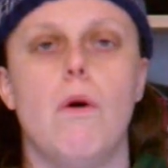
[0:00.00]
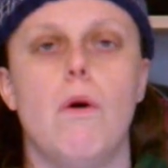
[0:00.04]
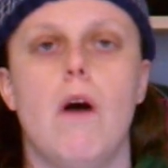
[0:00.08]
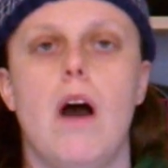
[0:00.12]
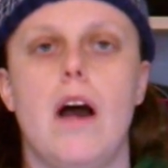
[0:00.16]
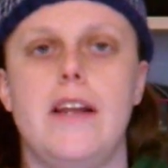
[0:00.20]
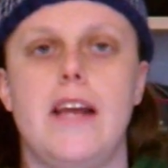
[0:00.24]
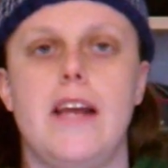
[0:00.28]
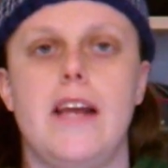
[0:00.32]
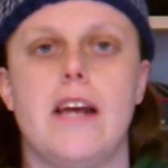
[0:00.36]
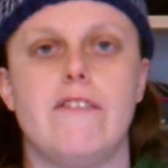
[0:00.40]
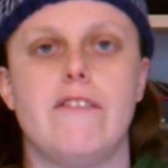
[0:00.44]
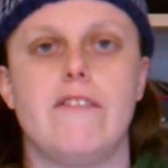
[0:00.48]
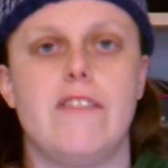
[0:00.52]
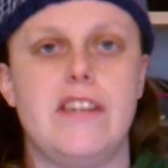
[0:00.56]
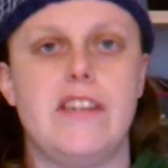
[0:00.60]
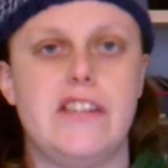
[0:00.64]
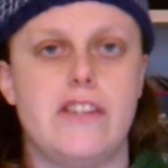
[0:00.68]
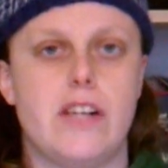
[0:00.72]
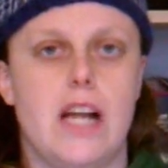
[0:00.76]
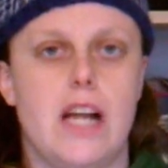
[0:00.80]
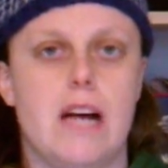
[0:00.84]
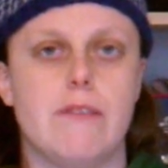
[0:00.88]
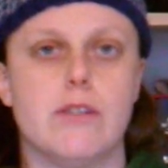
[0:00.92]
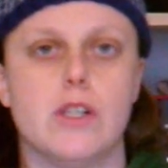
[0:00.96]
at the end of
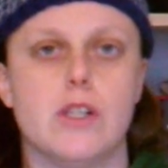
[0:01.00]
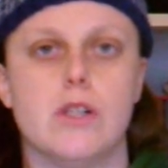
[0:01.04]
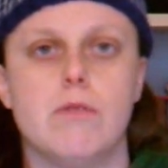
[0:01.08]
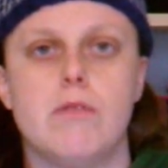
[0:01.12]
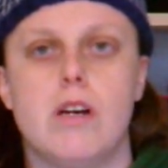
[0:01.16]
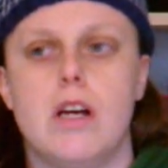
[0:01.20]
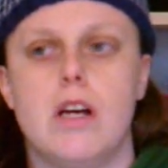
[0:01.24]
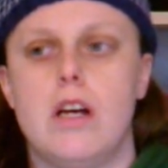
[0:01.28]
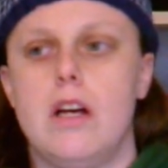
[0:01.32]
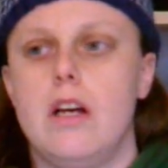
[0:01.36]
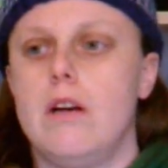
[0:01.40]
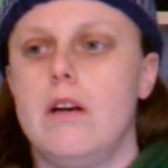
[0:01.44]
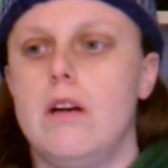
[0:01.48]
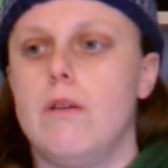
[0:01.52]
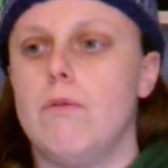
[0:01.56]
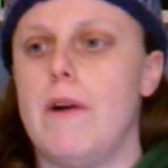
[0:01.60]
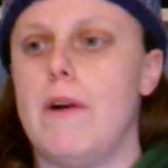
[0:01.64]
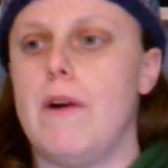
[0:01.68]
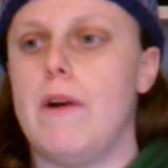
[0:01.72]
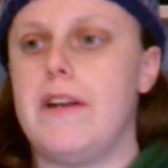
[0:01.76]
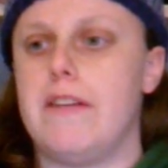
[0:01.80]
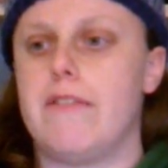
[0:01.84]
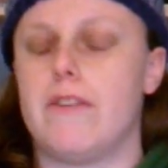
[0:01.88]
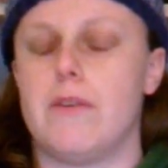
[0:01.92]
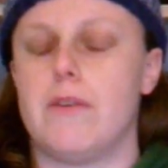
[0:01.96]
each level,
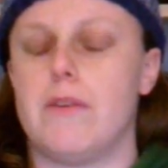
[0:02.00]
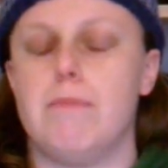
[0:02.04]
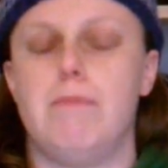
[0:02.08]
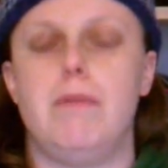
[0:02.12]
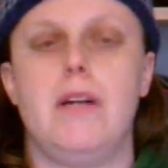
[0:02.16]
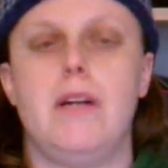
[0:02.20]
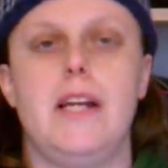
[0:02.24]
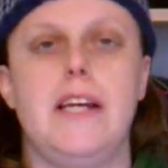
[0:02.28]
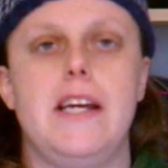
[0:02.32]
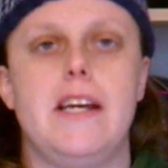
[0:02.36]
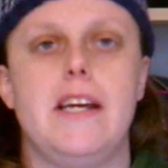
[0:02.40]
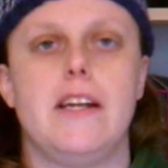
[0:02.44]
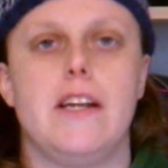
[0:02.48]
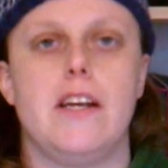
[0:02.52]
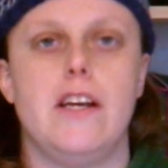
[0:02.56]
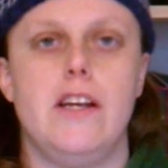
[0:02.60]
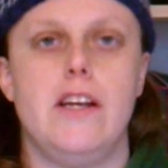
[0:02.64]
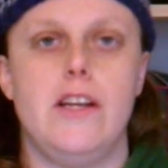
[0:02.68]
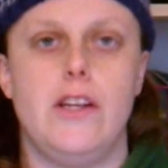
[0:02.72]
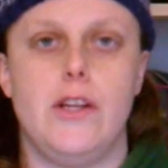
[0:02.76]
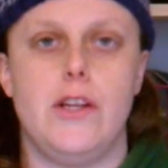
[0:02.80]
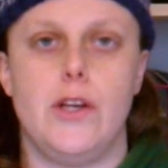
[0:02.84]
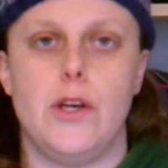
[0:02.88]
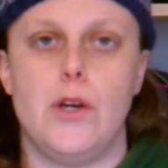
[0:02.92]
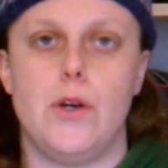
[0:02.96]
when you've completed
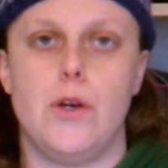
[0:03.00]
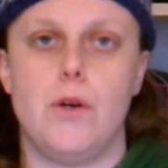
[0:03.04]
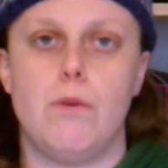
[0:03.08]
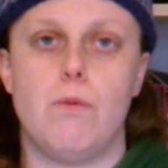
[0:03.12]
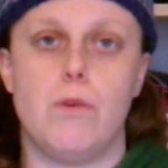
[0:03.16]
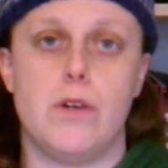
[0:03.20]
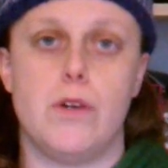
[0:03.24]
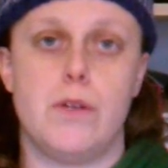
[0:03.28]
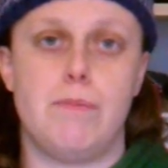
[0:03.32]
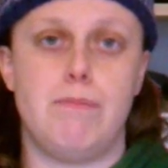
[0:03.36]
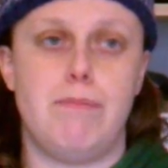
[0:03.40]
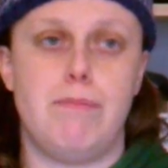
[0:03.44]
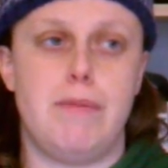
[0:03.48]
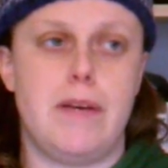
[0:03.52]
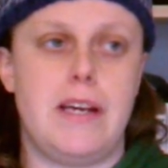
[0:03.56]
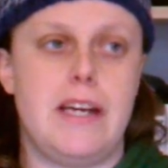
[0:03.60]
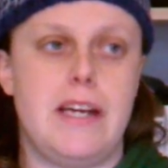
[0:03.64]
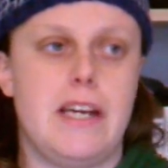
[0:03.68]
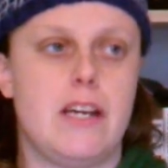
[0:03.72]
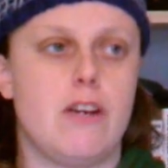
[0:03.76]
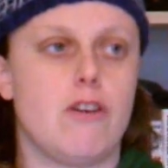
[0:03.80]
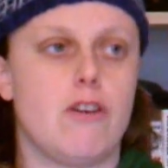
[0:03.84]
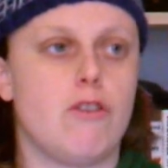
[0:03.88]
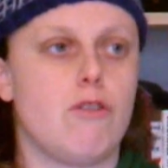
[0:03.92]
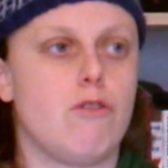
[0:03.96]
it, you would
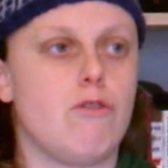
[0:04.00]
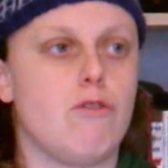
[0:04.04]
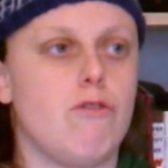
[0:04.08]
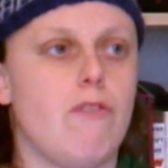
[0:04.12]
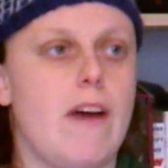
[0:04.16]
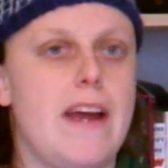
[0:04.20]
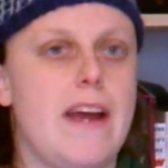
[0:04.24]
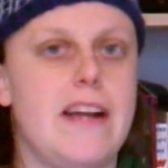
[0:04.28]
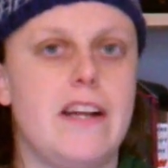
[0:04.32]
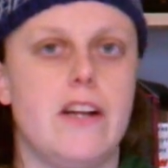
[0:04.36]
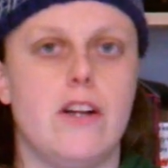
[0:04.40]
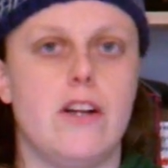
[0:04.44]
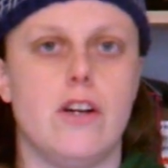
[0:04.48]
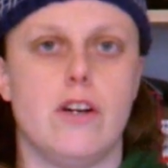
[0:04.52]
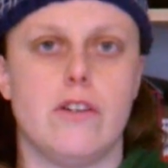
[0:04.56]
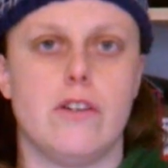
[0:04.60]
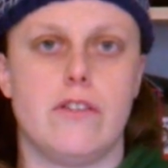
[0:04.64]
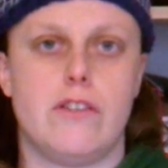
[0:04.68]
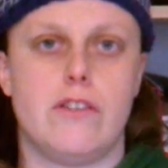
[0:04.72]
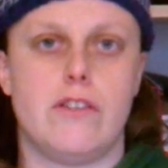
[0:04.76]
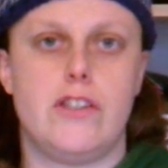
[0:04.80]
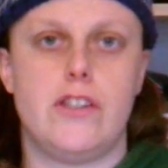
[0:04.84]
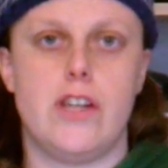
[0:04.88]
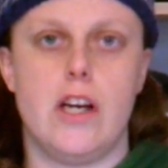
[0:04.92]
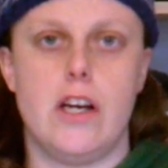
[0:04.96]
be graded
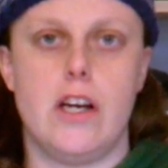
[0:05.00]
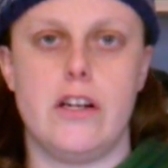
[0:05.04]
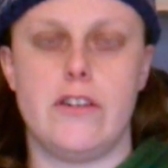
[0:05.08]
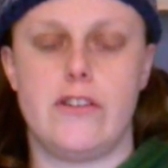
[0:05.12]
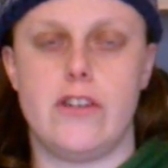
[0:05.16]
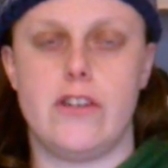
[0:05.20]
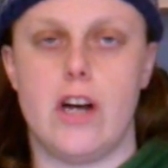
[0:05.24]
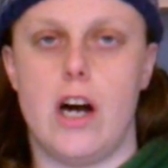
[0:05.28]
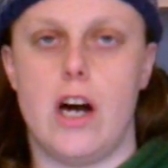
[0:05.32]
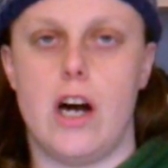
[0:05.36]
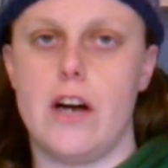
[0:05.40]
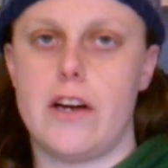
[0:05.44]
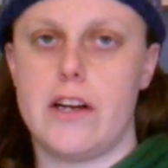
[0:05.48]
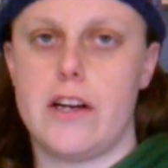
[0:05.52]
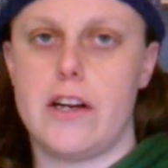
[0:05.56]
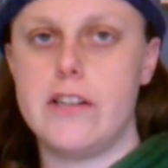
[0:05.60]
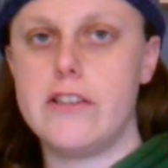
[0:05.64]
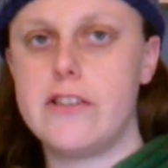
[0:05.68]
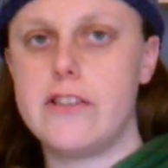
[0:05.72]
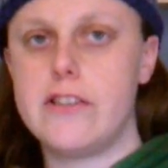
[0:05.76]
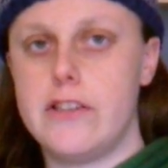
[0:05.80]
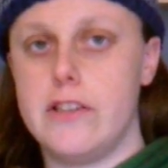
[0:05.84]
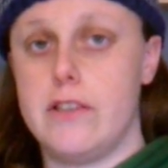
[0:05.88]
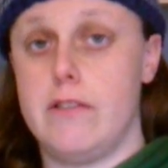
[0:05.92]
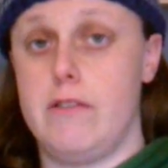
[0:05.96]
on certain
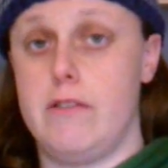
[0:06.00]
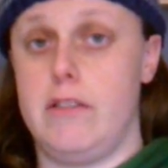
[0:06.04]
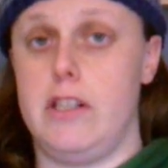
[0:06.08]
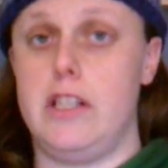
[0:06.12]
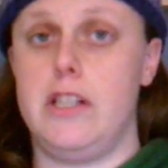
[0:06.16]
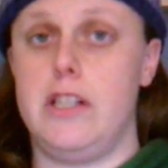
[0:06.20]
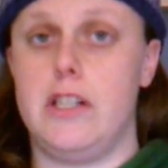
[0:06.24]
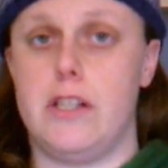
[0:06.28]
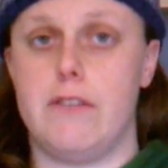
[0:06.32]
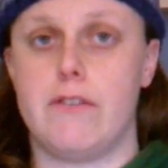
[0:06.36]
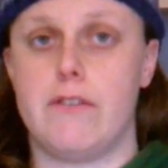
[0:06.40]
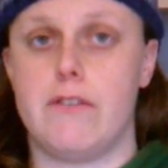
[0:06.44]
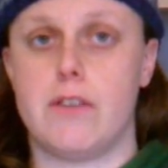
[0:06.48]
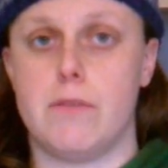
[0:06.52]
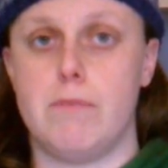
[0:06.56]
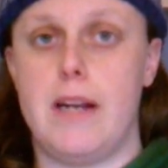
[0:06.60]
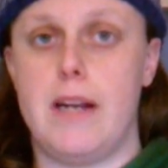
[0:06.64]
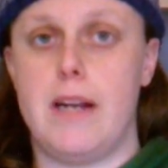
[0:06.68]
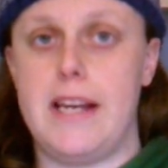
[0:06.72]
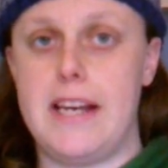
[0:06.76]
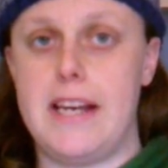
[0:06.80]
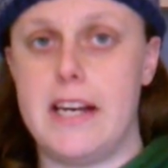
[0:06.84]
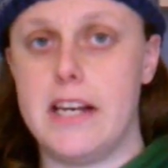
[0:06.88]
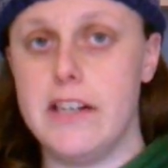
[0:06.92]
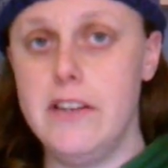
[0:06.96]
targets that you've
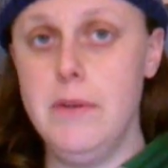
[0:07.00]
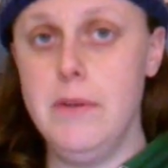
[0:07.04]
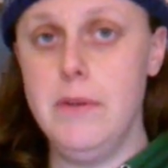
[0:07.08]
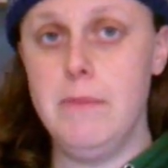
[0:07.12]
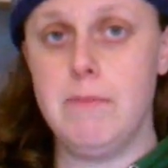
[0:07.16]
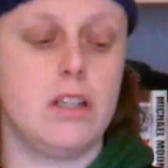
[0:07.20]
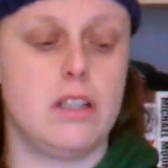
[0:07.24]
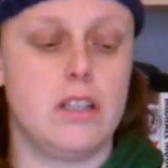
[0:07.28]
completed.